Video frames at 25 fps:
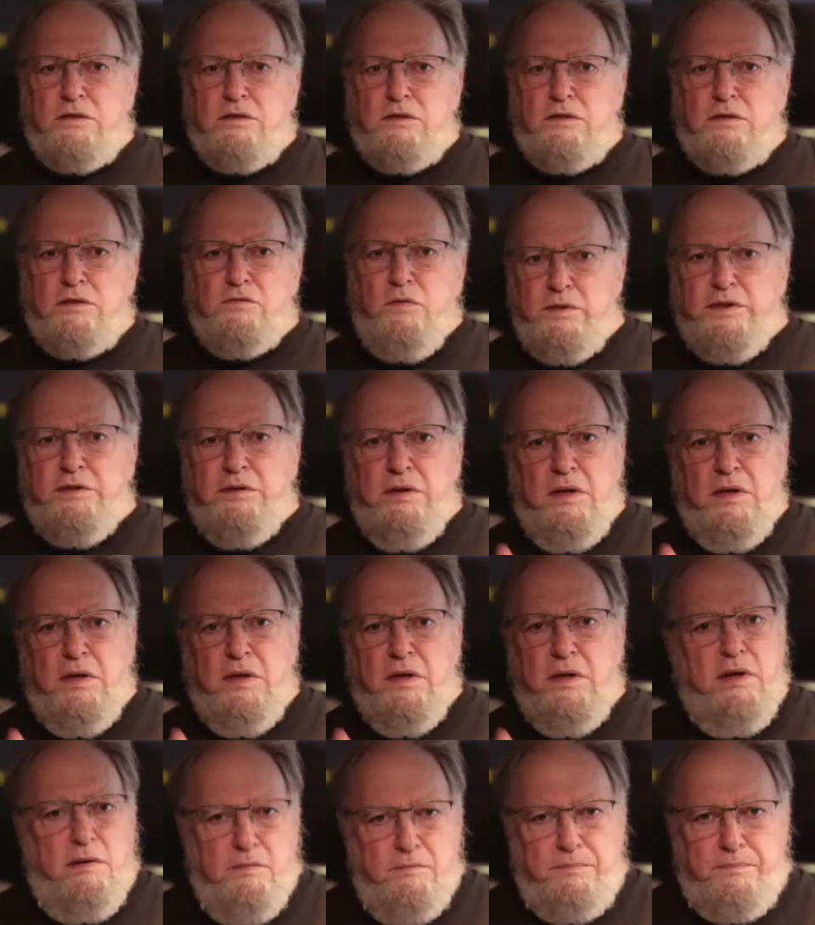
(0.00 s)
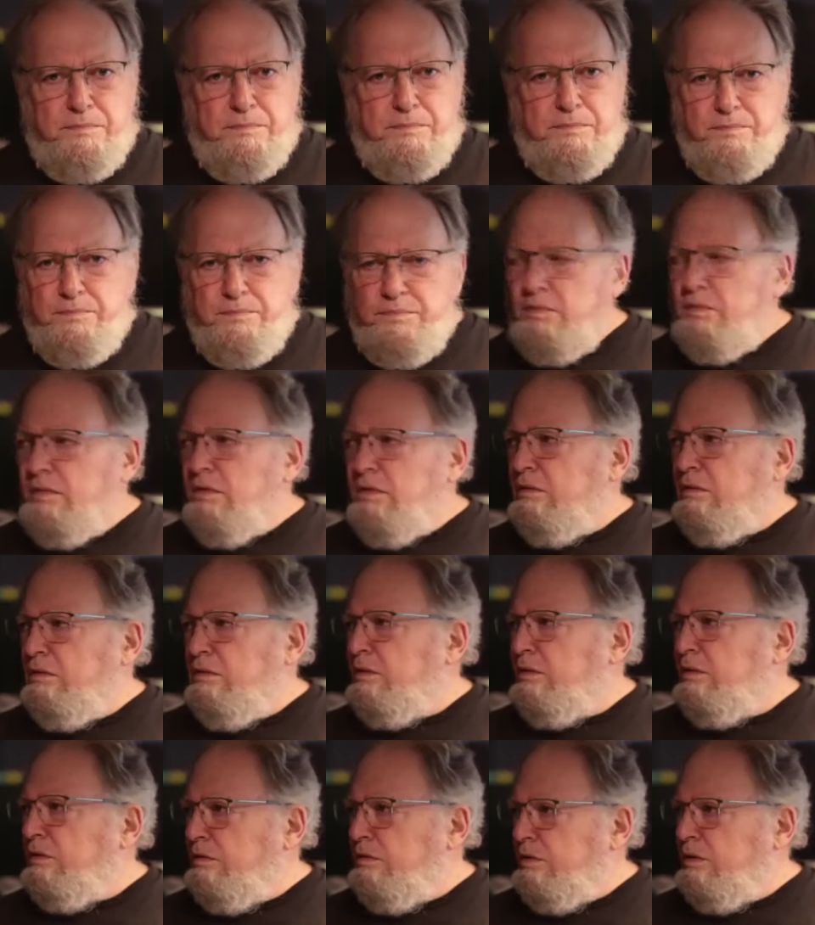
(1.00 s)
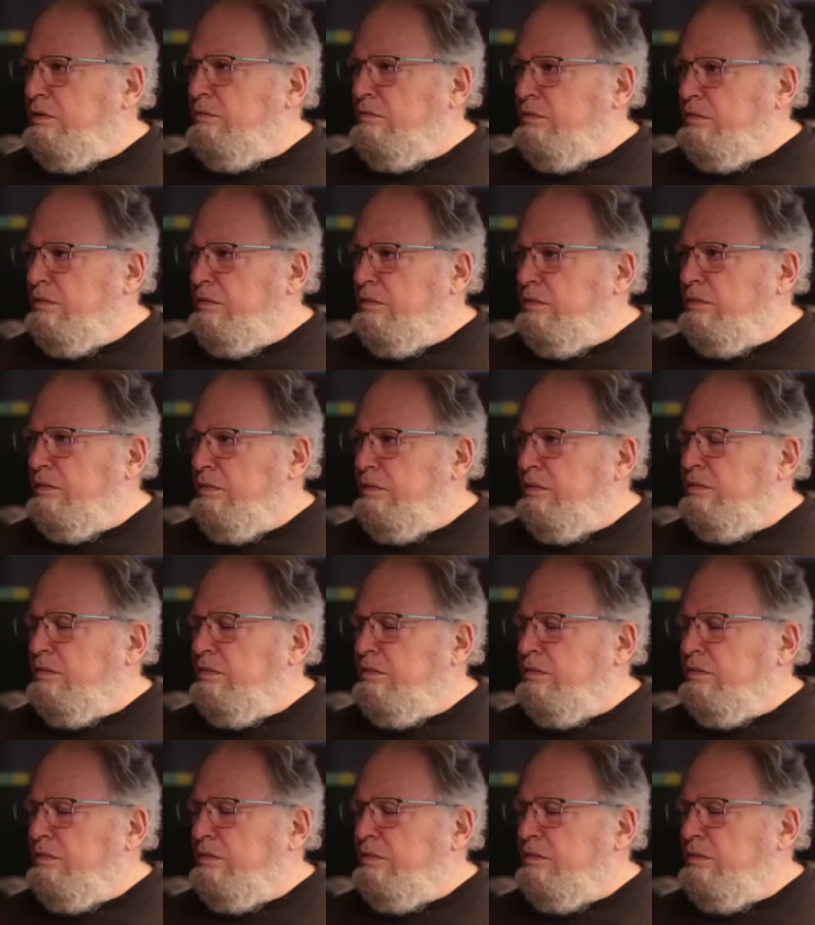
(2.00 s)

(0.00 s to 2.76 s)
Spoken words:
it contextualizes everything, and